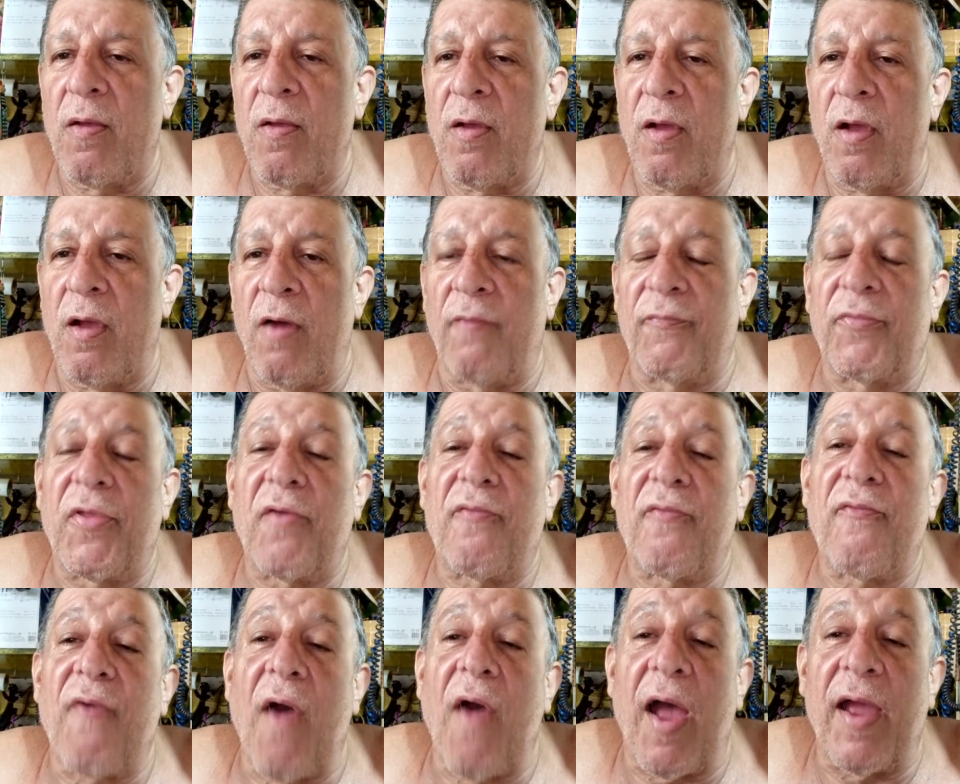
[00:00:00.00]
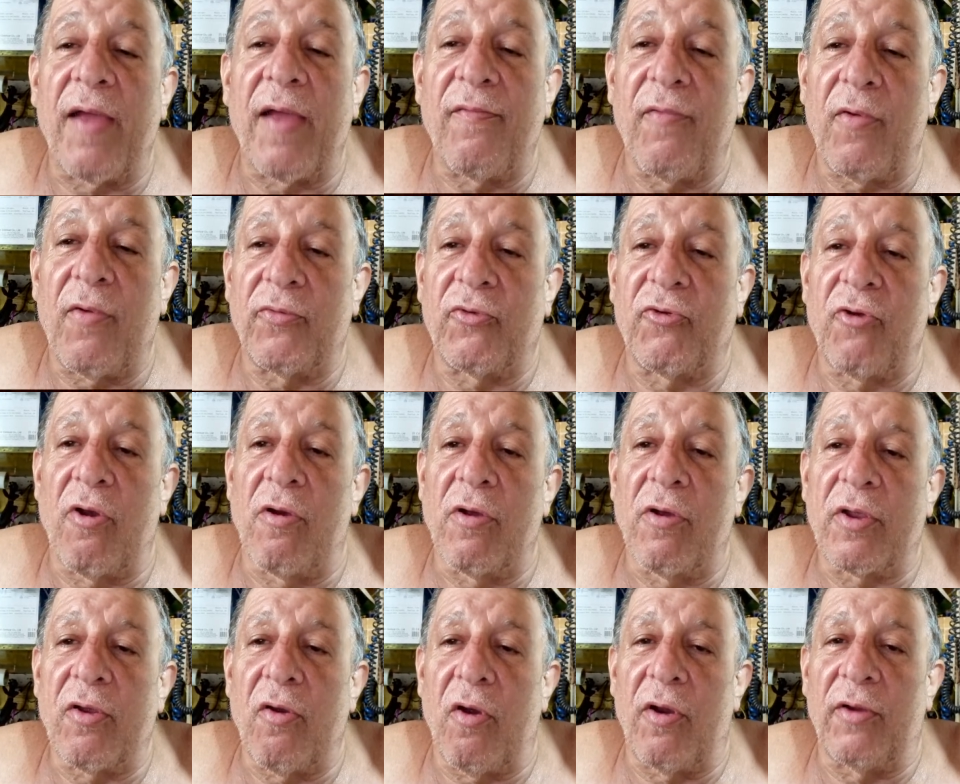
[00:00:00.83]
of the 5
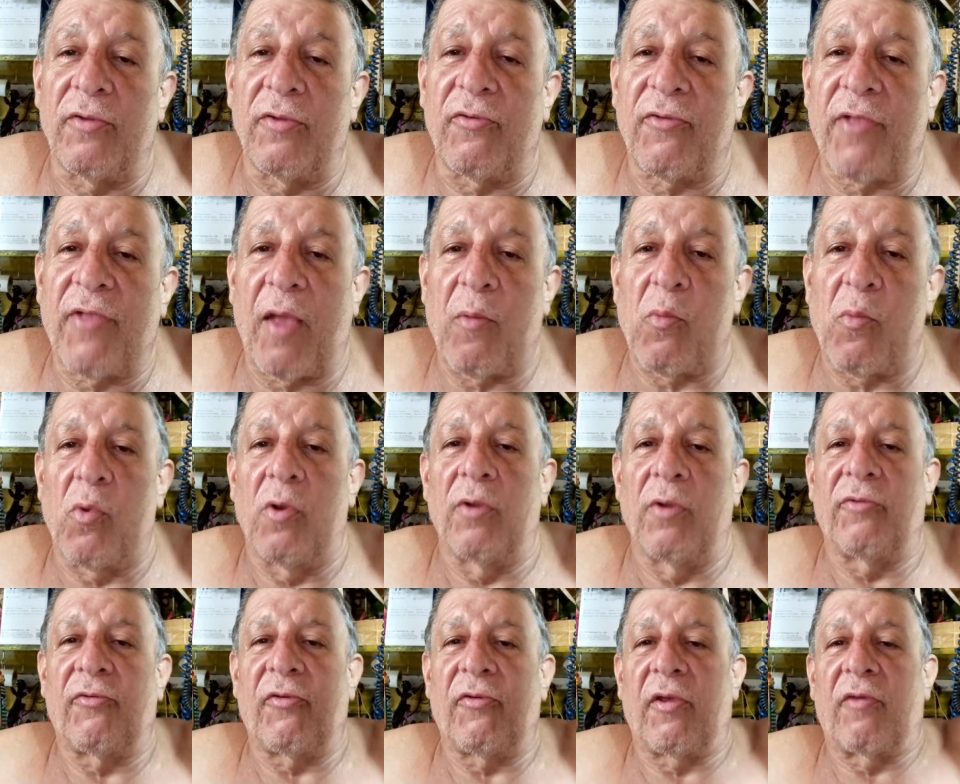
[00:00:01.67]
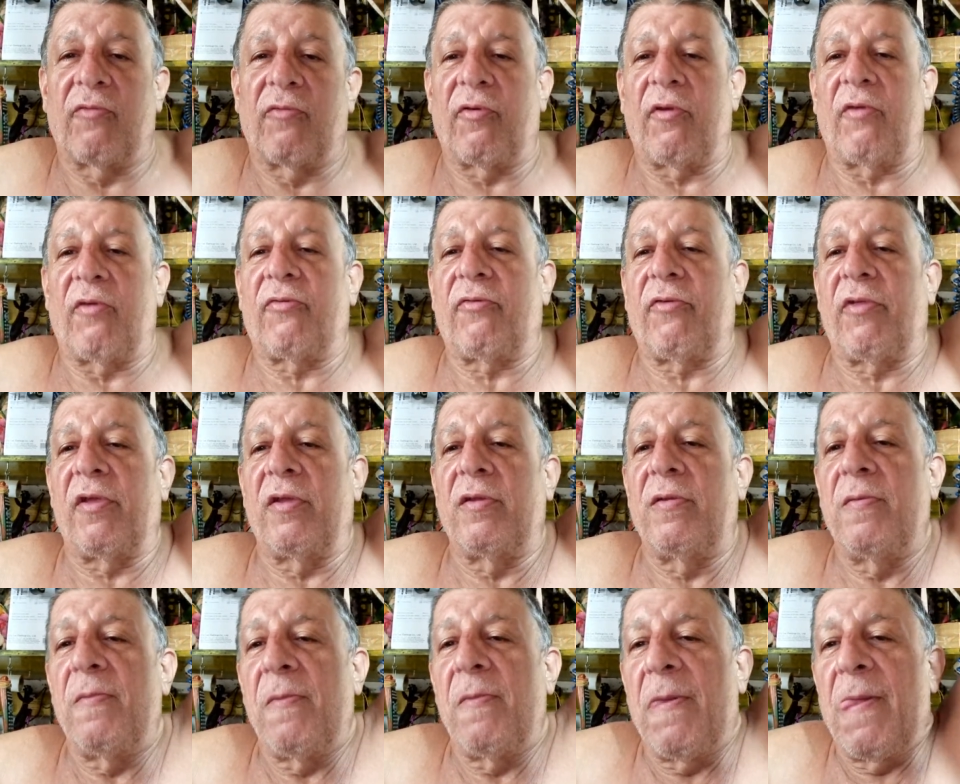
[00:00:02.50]
junkyards that once
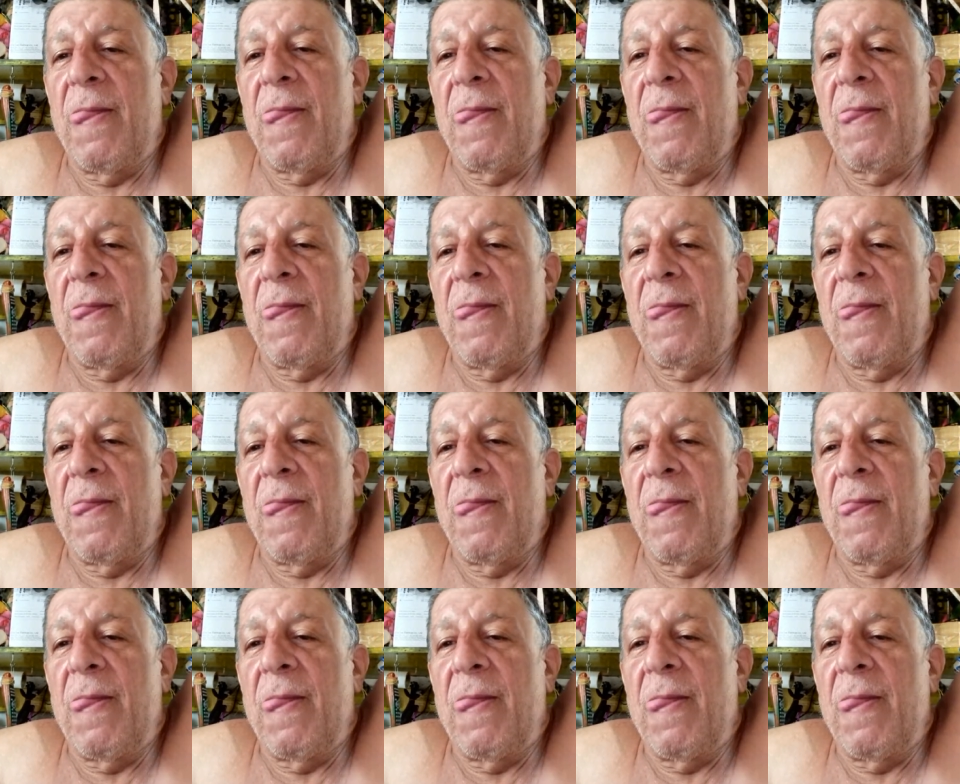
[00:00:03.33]
existed